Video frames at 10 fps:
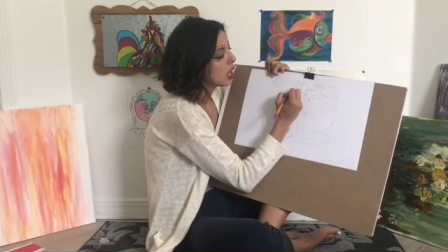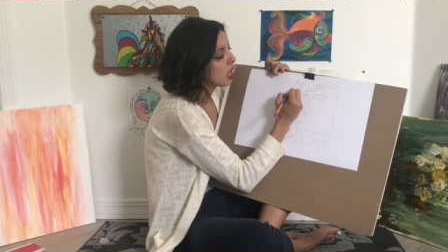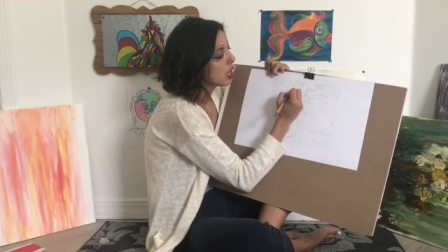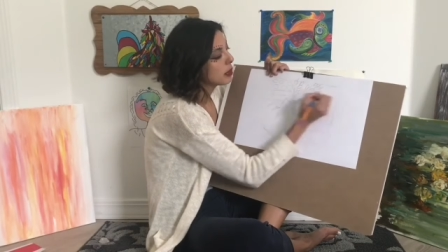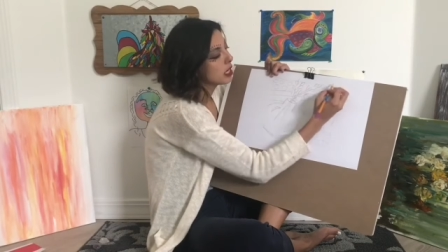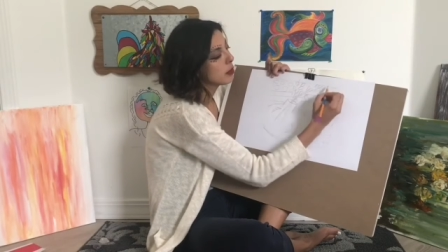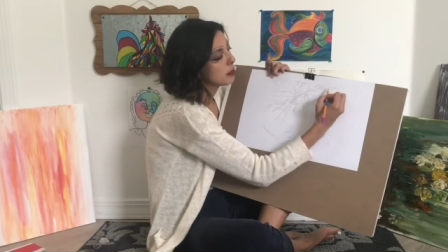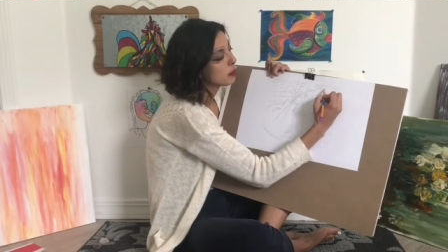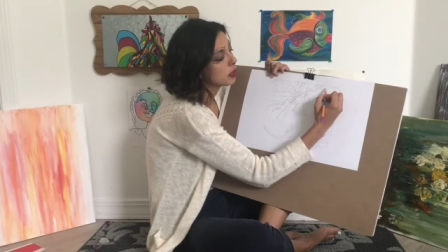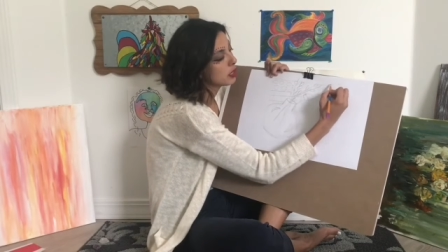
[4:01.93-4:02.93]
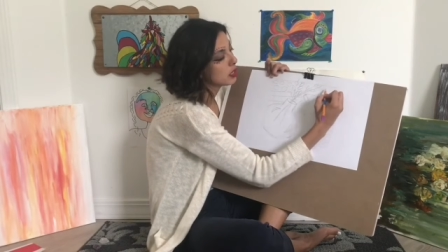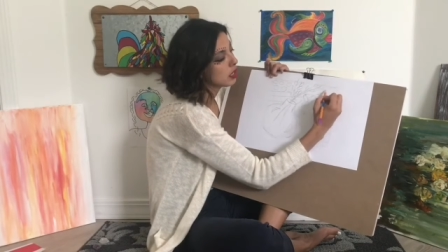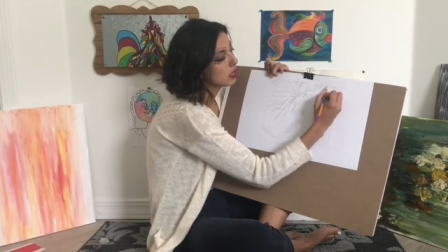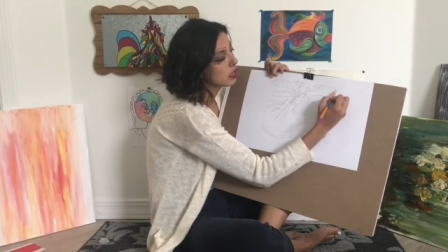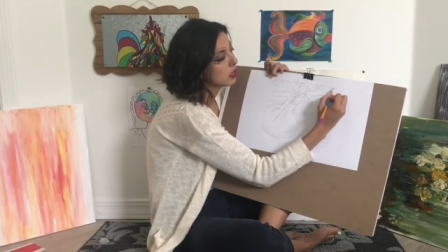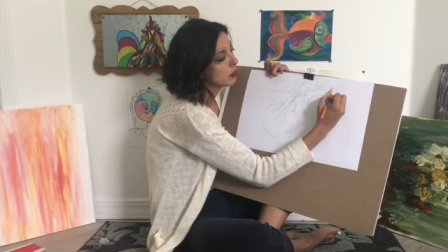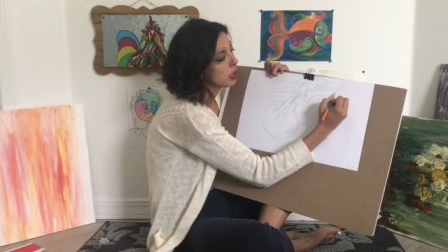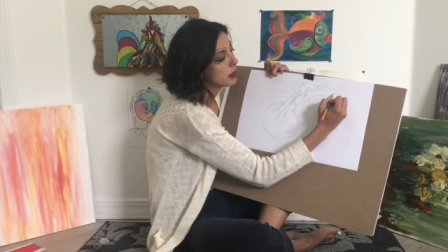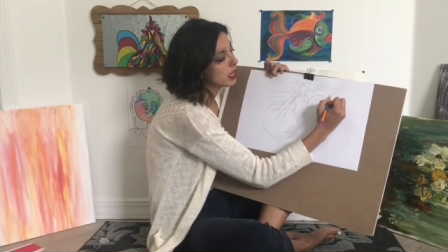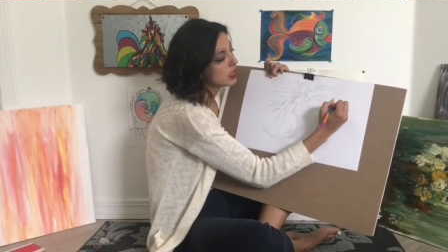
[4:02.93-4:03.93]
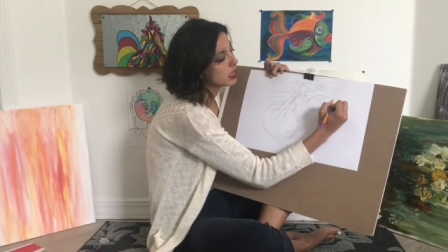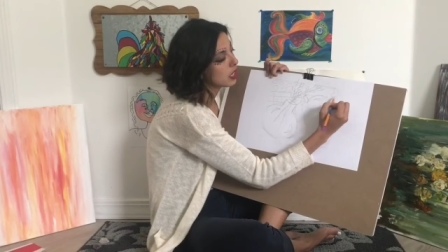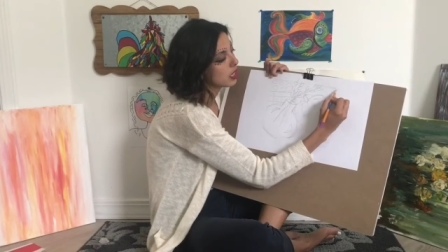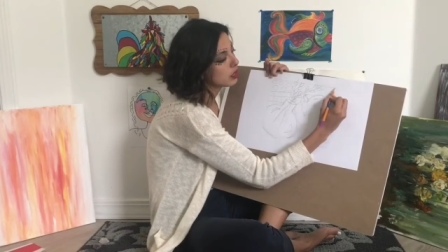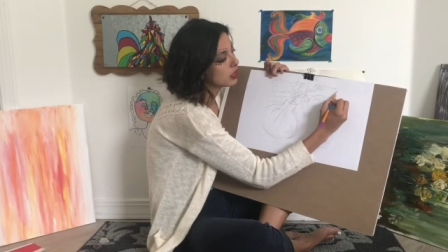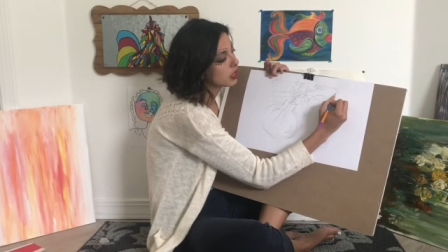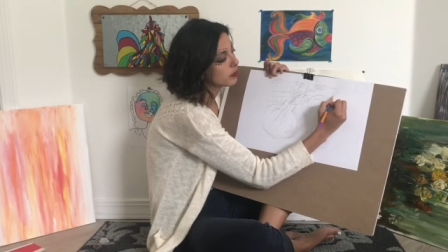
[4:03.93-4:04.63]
then maybe I'll put some up and down zigzag lines over here.